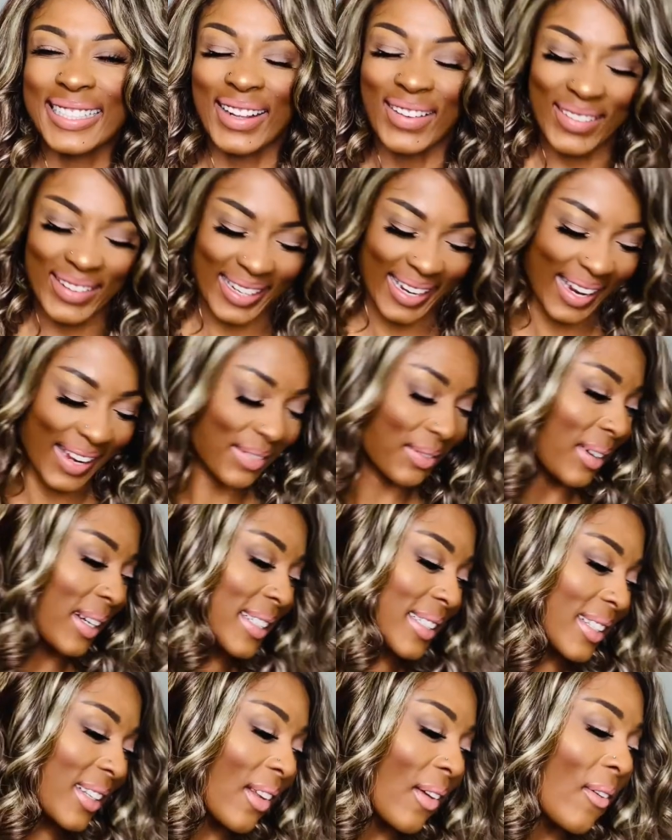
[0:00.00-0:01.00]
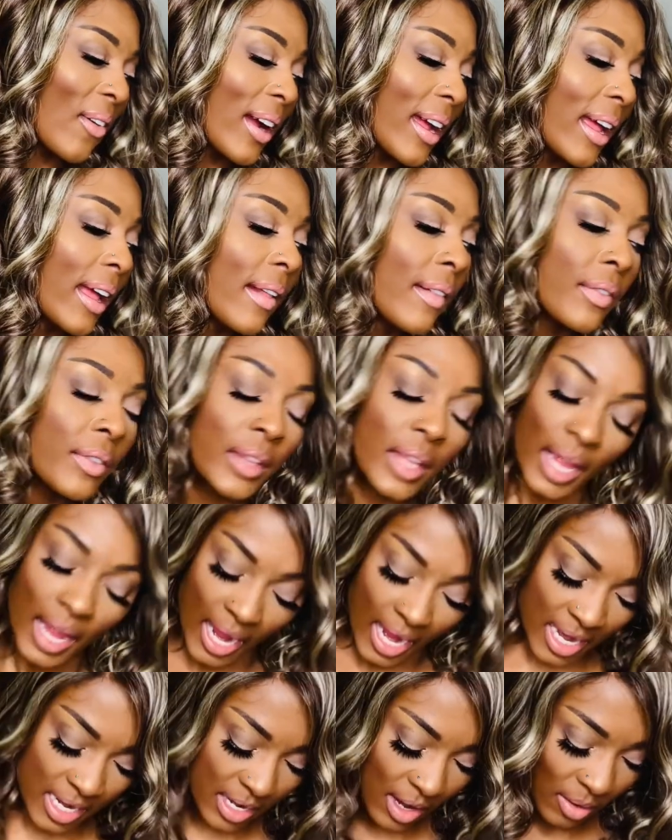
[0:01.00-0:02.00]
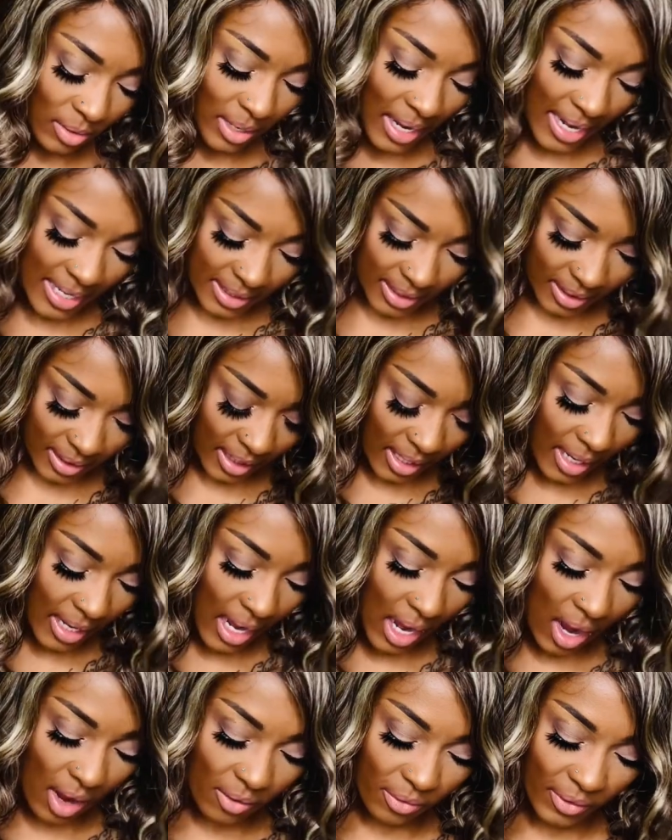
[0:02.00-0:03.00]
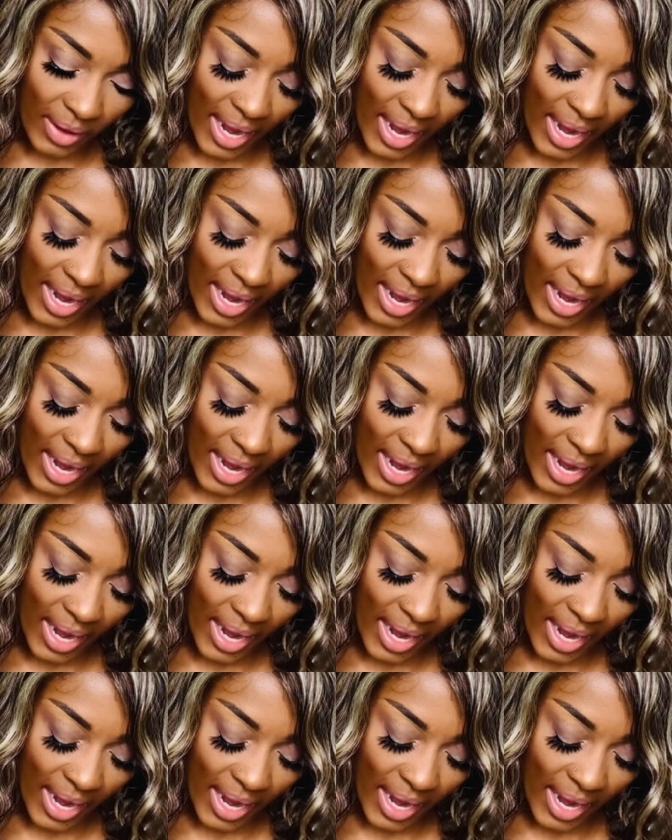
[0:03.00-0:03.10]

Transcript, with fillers: Okay, praise the Lord. Ain't no lace to cut off.